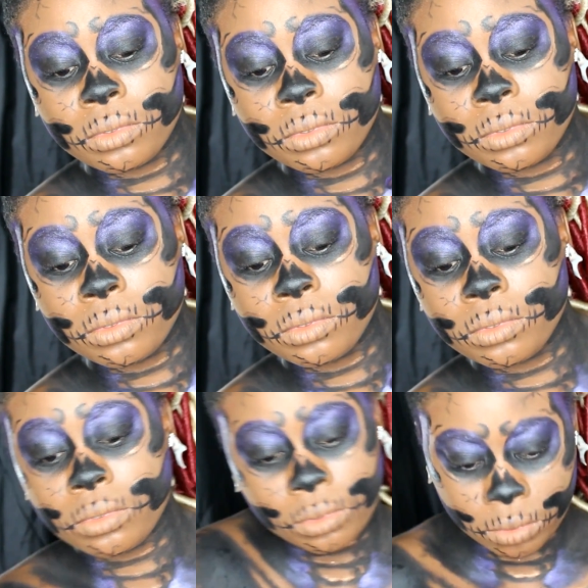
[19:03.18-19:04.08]
So
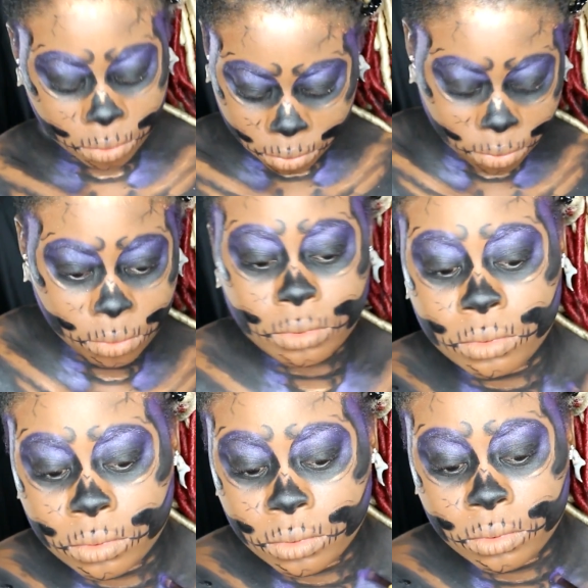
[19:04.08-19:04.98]
if you have a plan
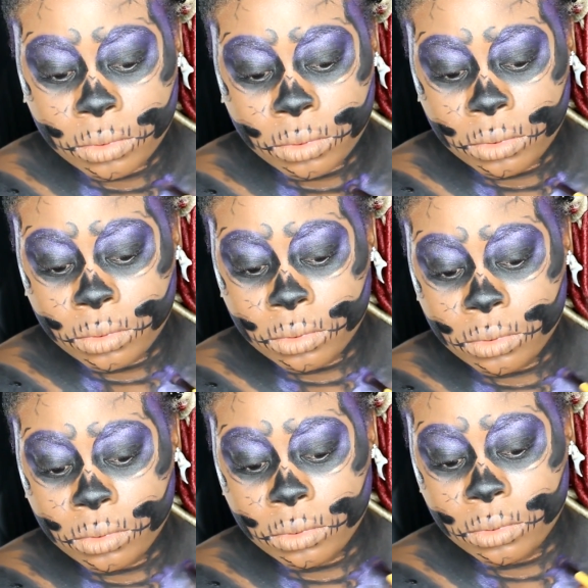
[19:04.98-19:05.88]
that works better than
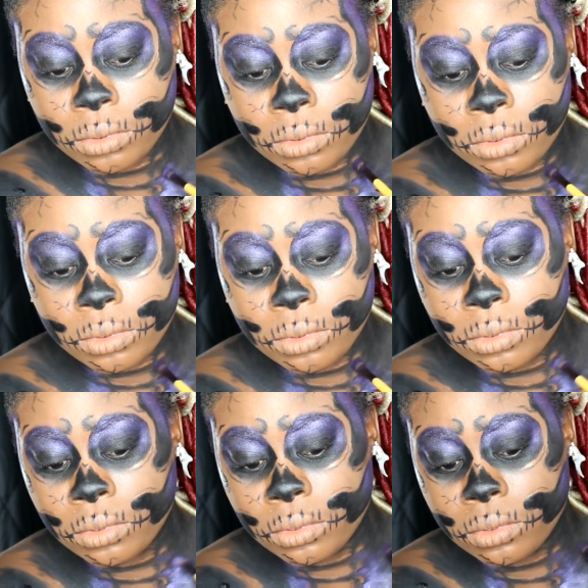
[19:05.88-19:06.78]
this,
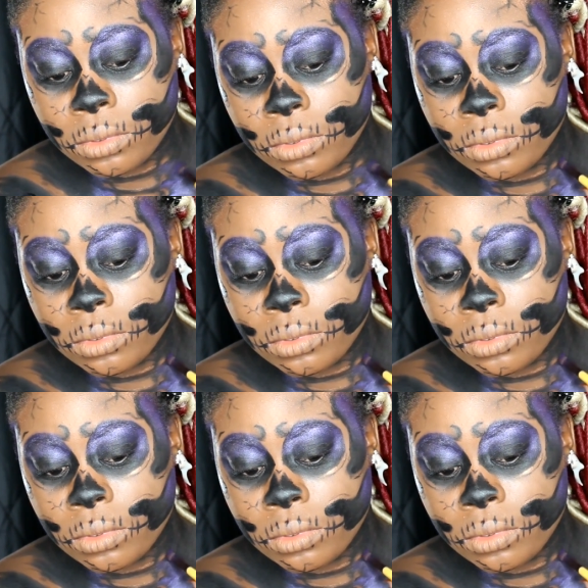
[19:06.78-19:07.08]
do it.